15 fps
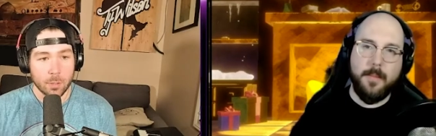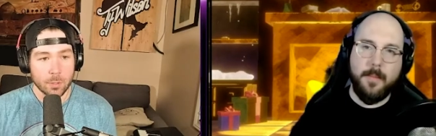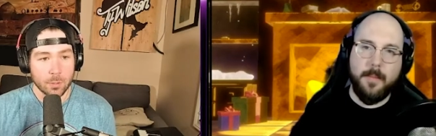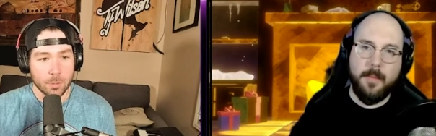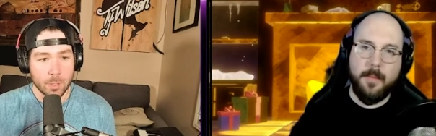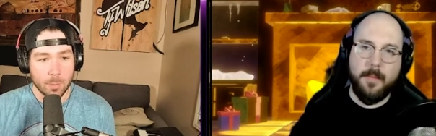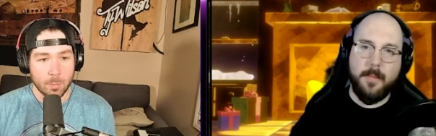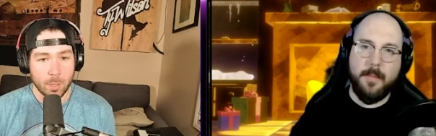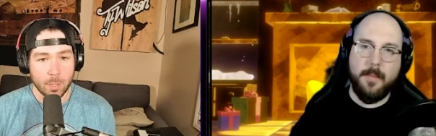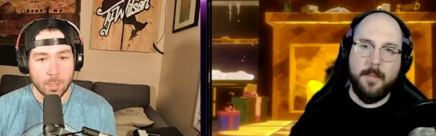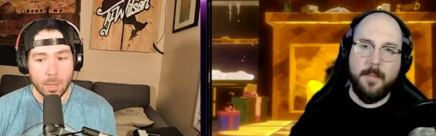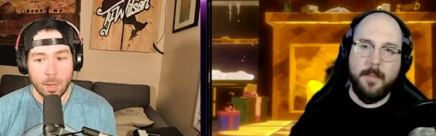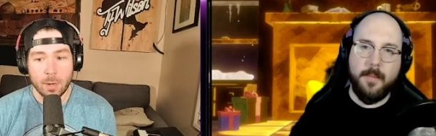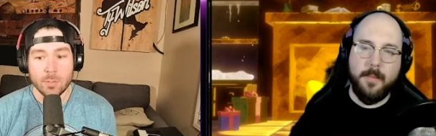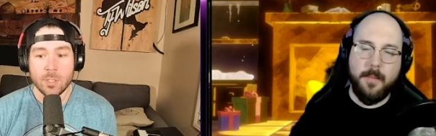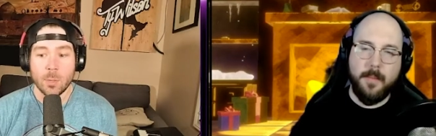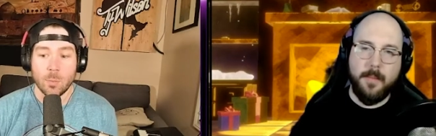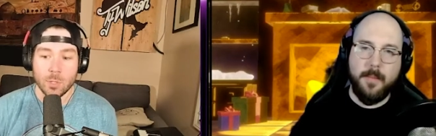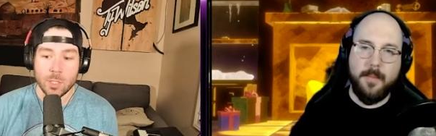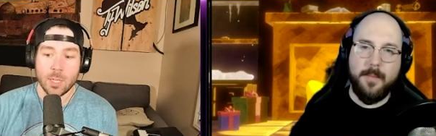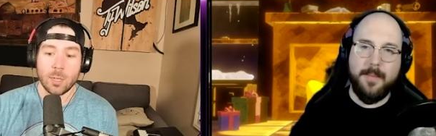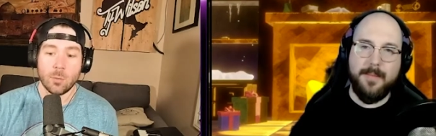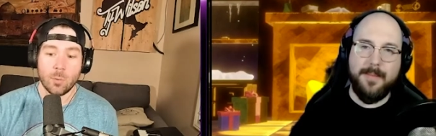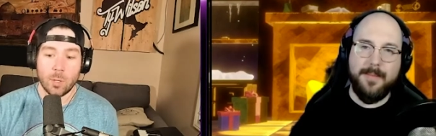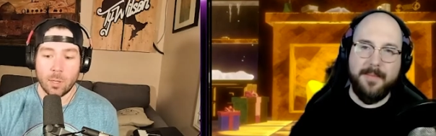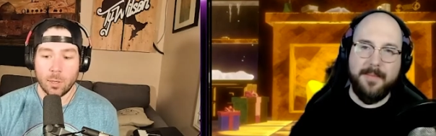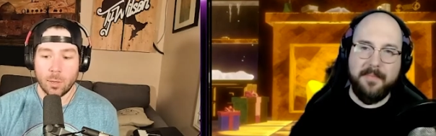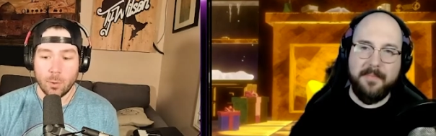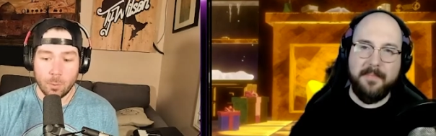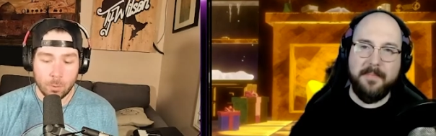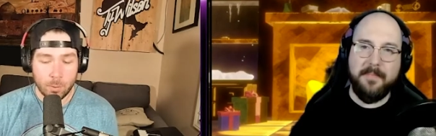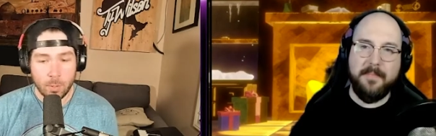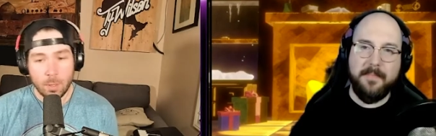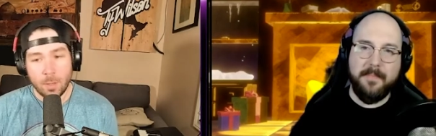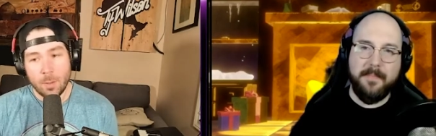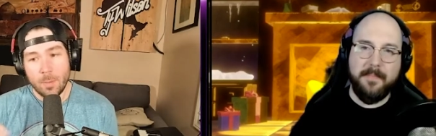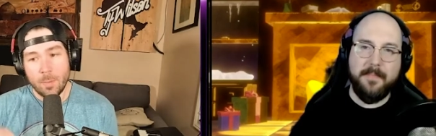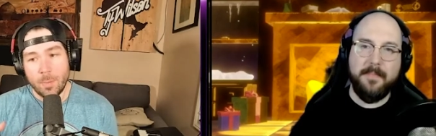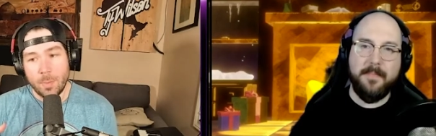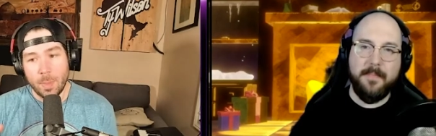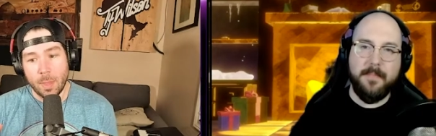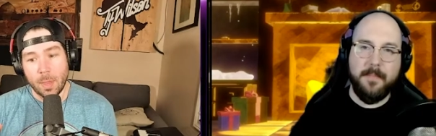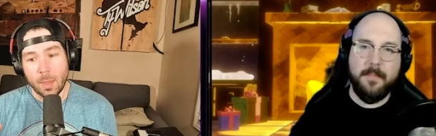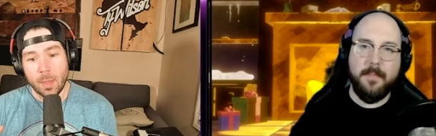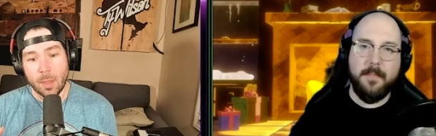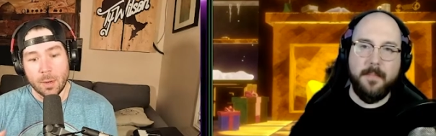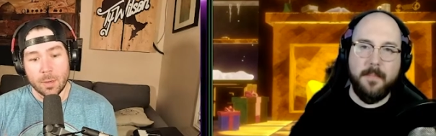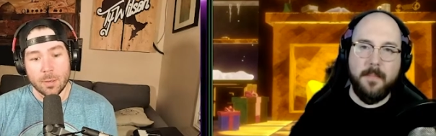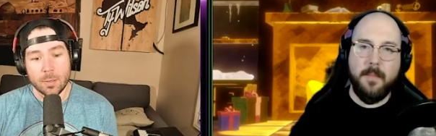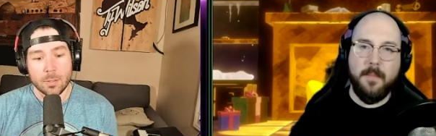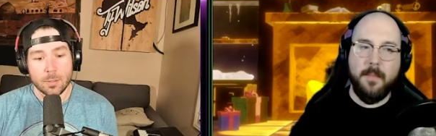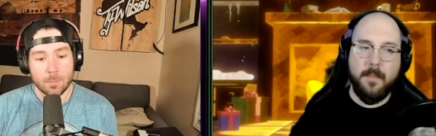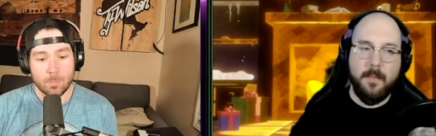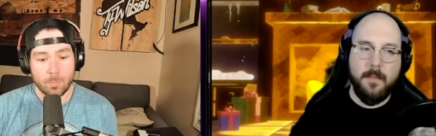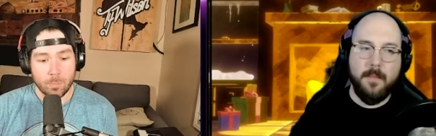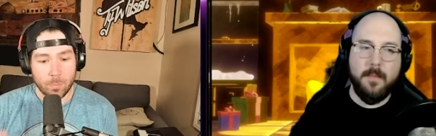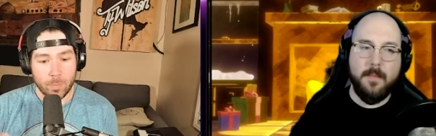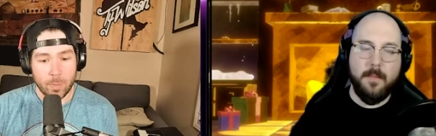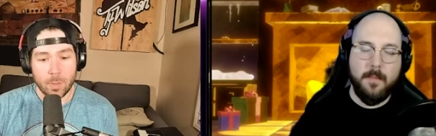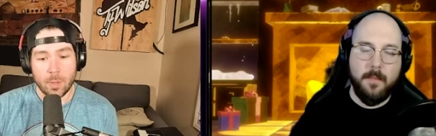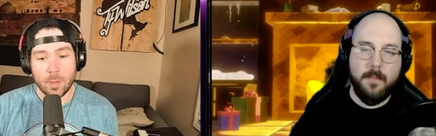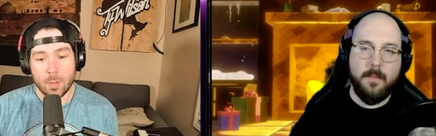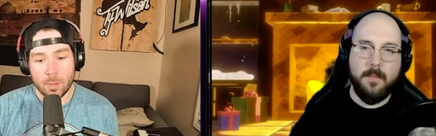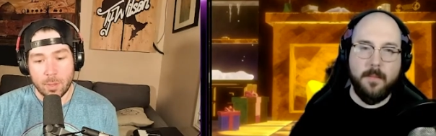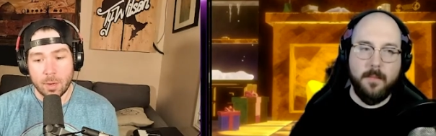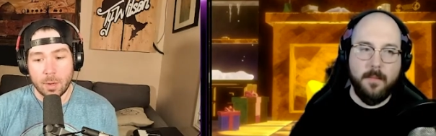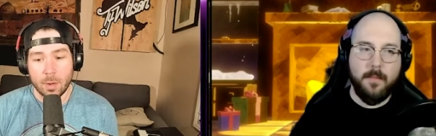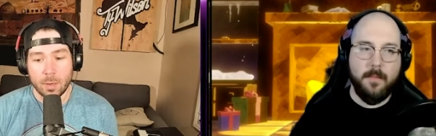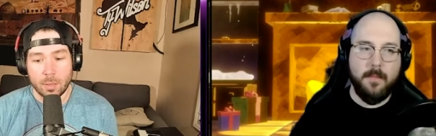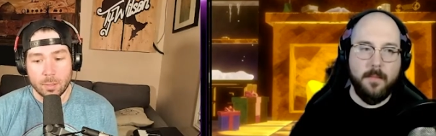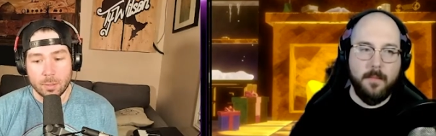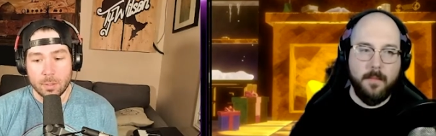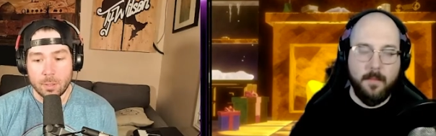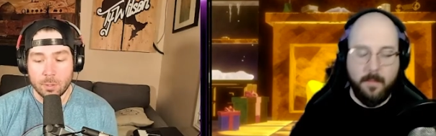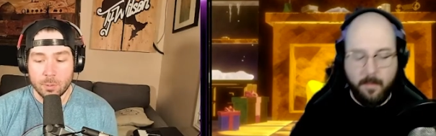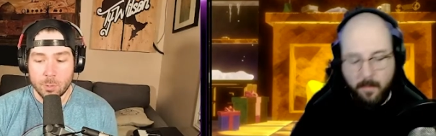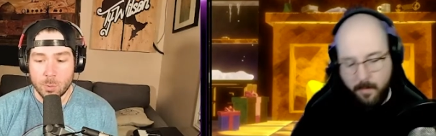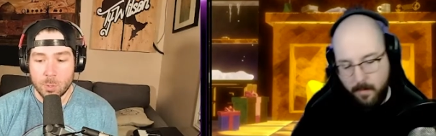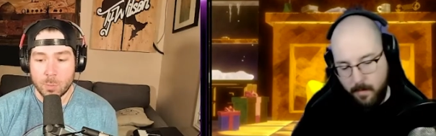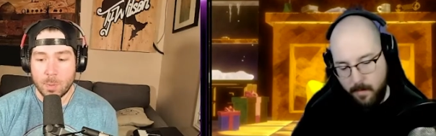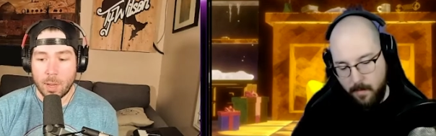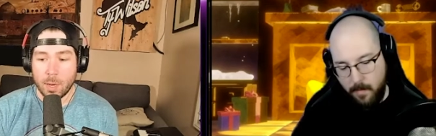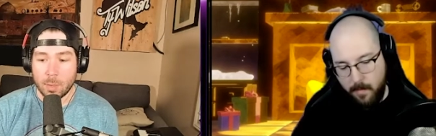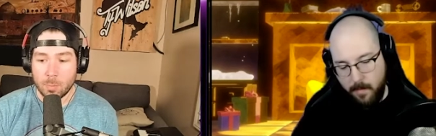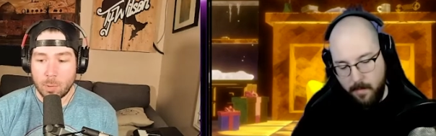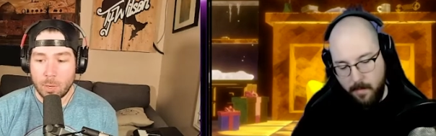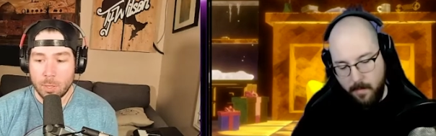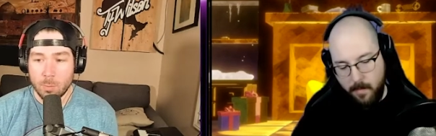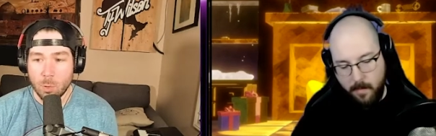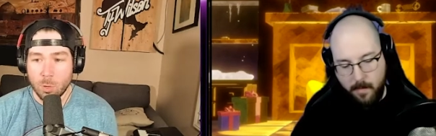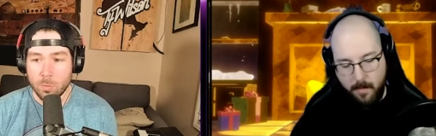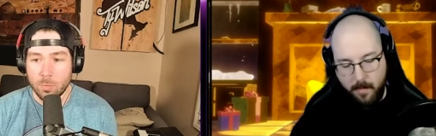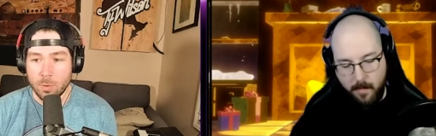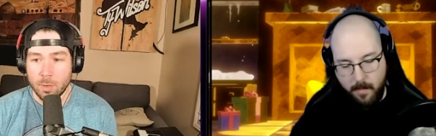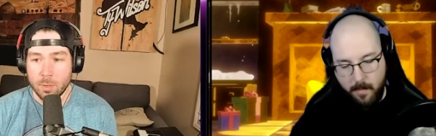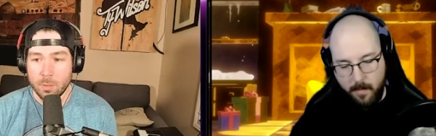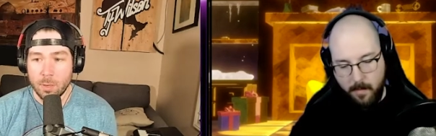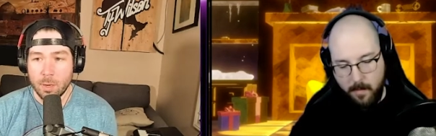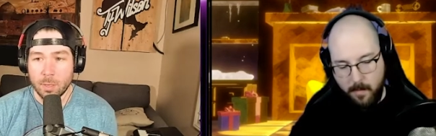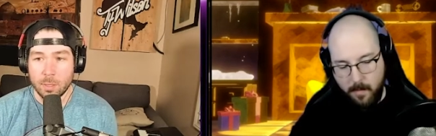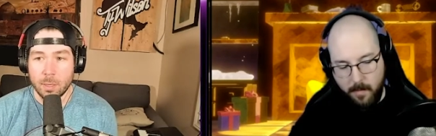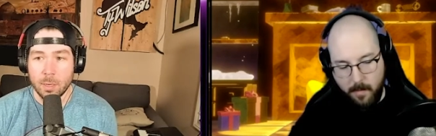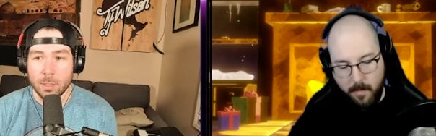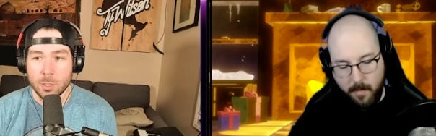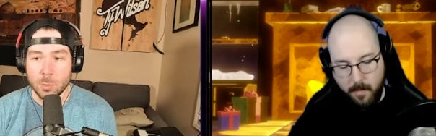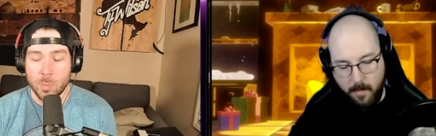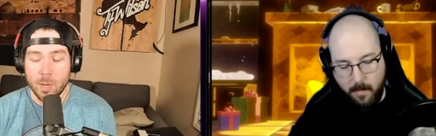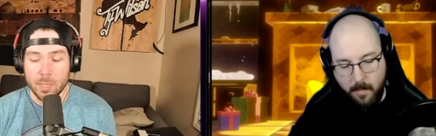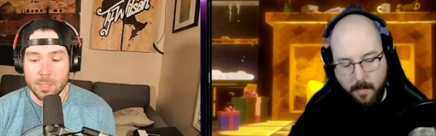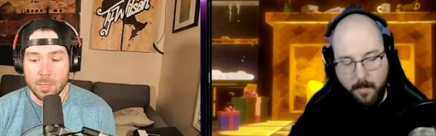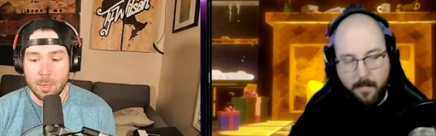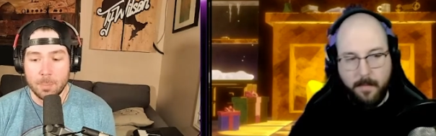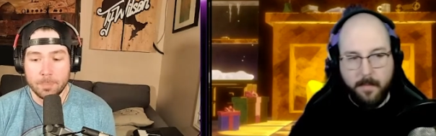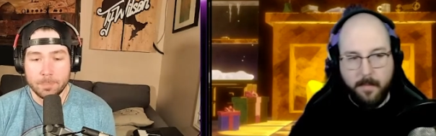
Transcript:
Speaker 1: or something like that. If someone's getting really low, and then I can, you know, switch back and polymorph, and it just buys time.